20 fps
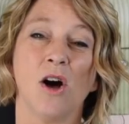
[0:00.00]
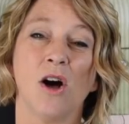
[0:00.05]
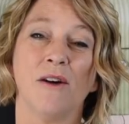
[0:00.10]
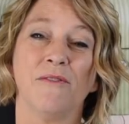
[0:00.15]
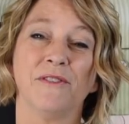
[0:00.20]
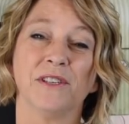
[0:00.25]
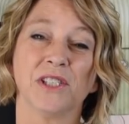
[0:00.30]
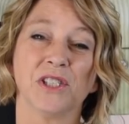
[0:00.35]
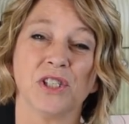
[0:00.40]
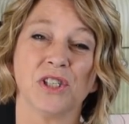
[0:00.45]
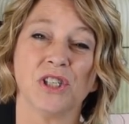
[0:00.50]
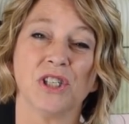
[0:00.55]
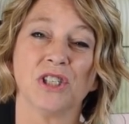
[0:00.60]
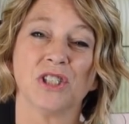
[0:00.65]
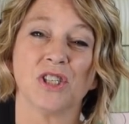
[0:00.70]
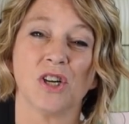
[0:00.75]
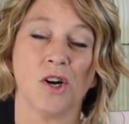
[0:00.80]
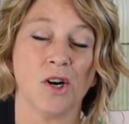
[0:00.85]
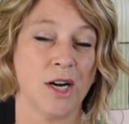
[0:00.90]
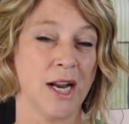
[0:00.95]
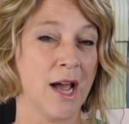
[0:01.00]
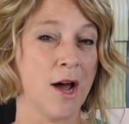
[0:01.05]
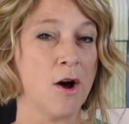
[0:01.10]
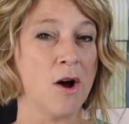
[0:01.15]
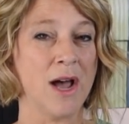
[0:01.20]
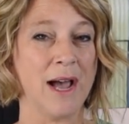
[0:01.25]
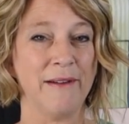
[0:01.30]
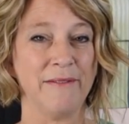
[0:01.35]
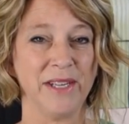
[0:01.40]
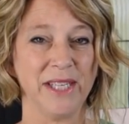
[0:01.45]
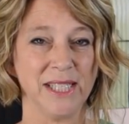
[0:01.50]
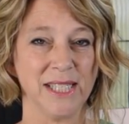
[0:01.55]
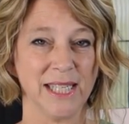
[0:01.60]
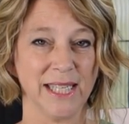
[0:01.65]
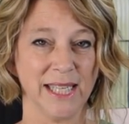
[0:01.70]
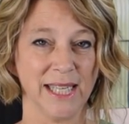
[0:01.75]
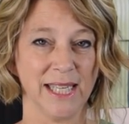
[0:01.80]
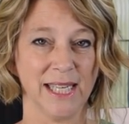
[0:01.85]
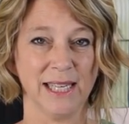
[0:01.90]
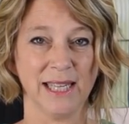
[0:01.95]
officers are now having to
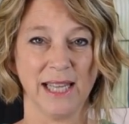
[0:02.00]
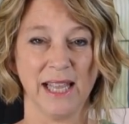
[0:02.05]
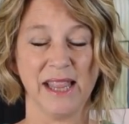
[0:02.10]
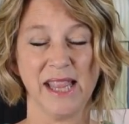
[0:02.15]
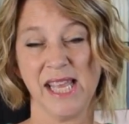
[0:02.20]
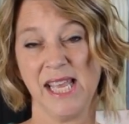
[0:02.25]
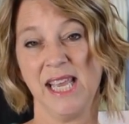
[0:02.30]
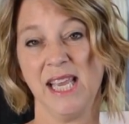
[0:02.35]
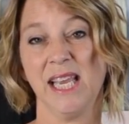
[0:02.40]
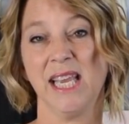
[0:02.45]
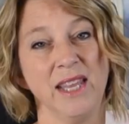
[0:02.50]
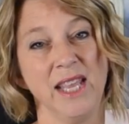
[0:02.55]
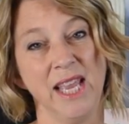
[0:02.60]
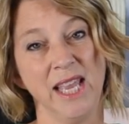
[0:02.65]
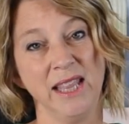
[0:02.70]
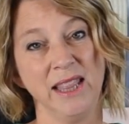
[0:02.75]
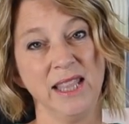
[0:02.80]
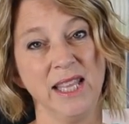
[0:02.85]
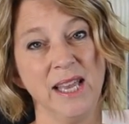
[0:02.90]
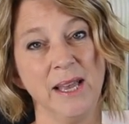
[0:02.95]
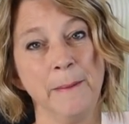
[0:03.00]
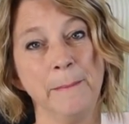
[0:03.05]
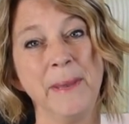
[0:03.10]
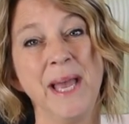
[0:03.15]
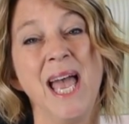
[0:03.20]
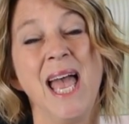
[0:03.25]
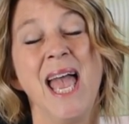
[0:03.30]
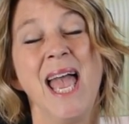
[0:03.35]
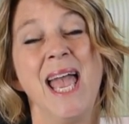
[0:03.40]
get the thing in them,